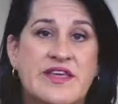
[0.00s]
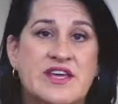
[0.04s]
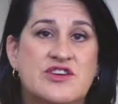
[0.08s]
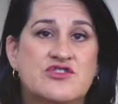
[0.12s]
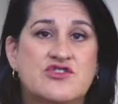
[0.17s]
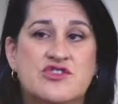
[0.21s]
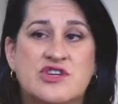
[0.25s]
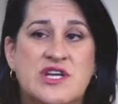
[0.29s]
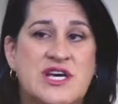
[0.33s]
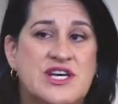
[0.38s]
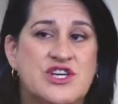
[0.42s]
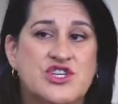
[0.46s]

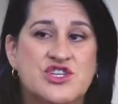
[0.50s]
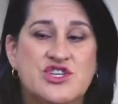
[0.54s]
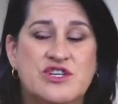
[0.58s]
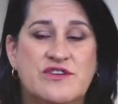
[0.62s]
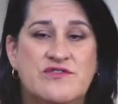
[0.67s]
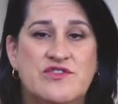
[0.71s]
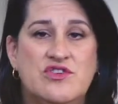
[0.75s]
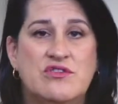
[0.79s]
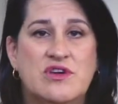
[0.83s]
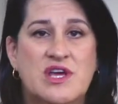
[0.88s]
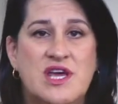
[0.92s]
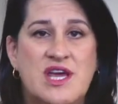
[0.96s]
introduction of
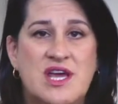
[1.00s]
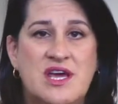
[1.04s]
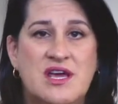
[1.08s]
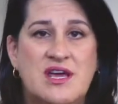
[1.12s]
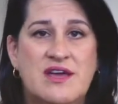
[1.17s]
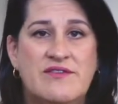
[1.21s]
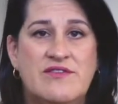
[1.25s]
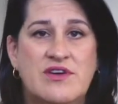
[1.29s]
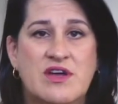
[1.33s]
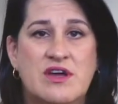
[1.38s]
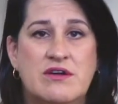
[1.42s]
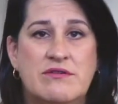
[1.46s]
new
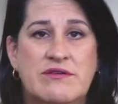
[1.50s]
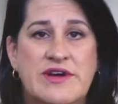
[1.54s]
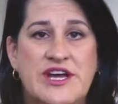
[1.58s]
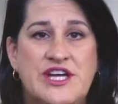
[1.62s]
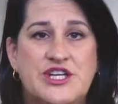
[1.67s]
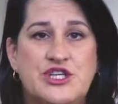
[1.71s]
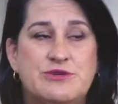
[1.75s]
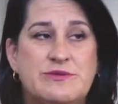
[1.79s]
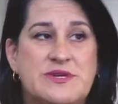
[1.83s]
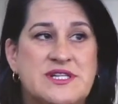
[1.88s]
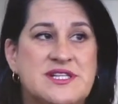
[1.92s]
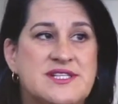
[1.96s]
caregiving
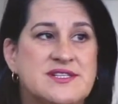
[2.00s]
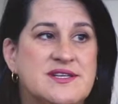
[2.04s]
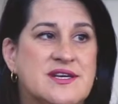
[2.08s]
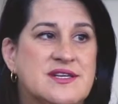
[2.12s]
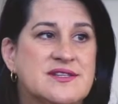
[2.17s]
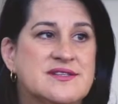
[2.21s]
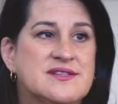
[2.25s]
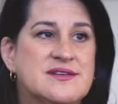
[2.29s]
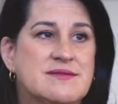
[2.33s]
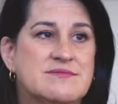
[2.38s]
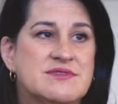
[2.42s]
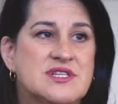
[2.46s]
arrangements,
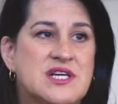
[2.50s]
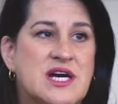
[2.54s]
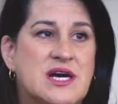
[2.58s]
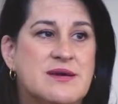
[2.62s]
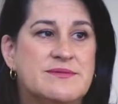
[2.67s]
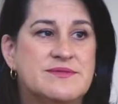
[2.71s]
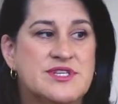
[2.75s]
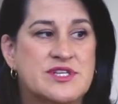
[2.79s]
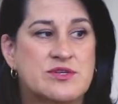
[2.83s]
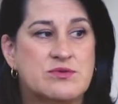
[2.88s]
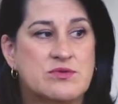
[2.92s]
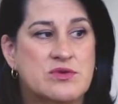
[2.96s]
and
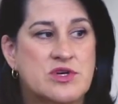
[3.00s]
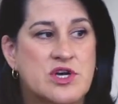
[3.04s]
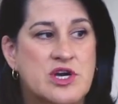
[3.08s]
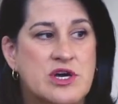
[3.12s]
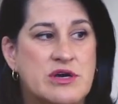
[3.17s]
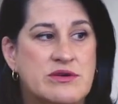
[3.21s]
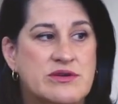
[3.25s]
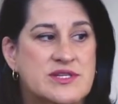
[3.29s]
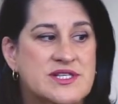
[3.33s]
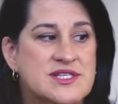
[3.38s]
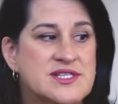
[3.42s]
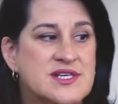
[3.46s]
sometimes it will
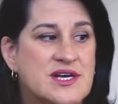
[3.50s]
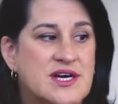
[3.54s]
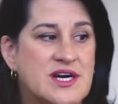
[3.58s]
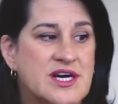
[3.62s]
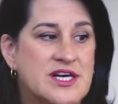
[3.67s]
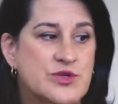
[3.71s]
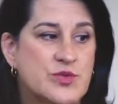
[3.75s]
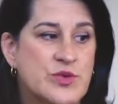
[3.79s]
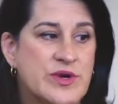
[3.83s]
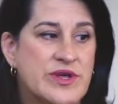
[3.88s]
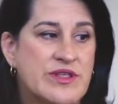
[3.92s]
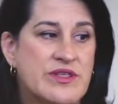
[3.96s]

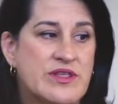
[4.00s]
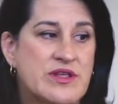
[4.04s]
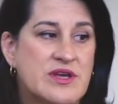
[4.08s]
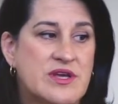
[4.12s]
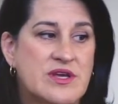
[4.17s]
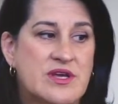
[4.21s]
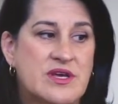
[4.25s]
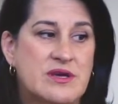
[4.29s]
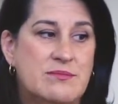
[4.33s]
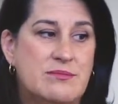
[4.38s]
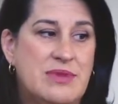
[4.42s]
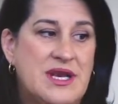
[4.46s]
coincide with
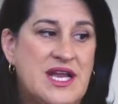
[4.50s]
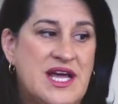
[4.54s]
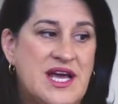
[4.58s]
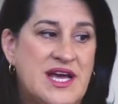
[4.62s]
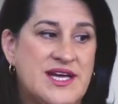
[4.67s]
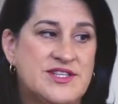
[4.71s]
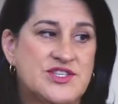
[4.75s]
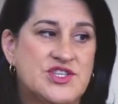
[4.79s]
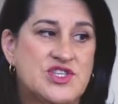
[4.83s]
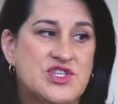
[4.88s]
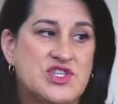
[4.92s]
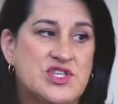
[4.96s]

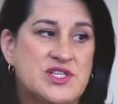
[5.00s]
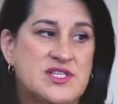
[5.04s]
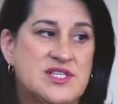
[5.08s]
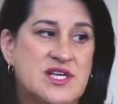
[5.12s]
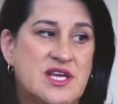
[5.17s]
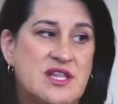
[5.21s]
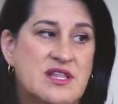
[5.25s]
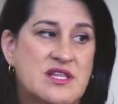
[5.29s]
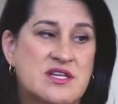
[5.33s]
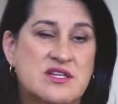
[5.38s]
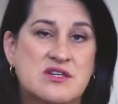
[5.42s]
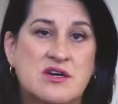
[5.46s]
plans to
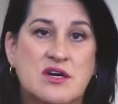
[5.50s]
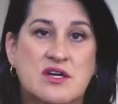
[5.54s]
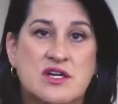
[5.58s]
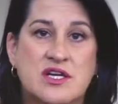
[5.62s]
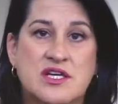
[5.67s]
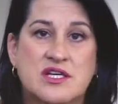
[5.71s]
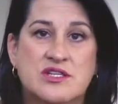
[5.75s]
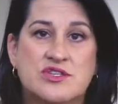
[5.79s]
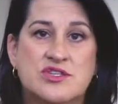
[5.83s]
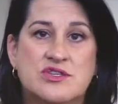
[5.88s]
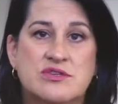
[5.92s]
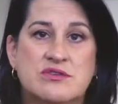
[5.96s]
send the
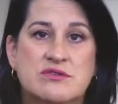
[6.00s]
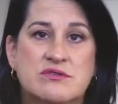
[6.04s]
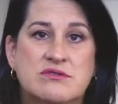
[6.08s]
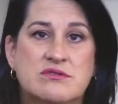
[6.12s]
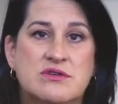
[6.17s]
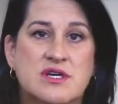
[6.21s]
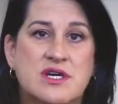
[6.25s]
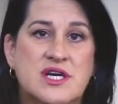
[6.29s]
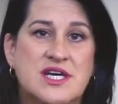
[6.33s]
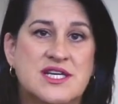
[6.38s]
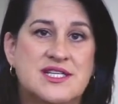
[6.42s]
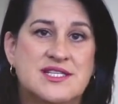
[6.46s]
toddler to
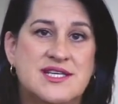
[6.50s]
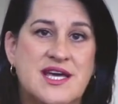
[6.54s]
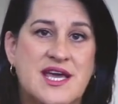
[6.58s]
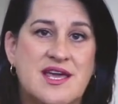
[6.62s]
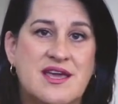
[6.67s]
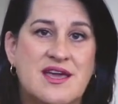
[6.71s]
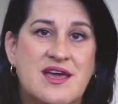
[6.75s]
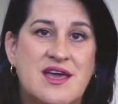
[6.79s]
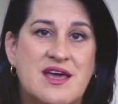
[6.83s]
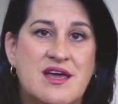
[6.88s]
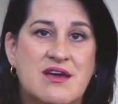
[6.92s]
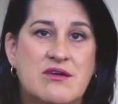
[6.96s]
a
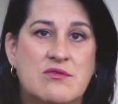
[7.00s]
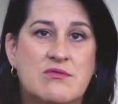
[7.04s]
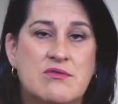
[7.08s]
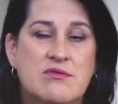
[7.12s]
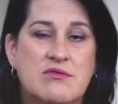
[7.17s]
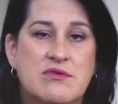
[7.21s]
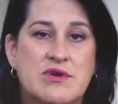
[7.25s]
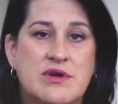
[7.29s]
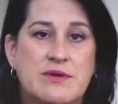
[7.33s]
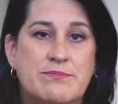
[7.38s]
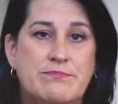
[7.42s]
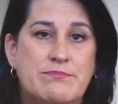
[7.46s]
daycare
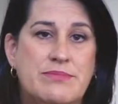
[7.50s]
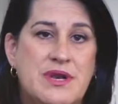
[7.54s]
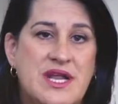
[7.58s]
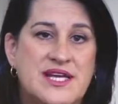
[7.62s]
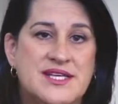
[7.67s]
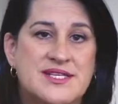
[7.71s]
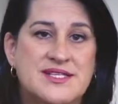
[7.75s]
or a play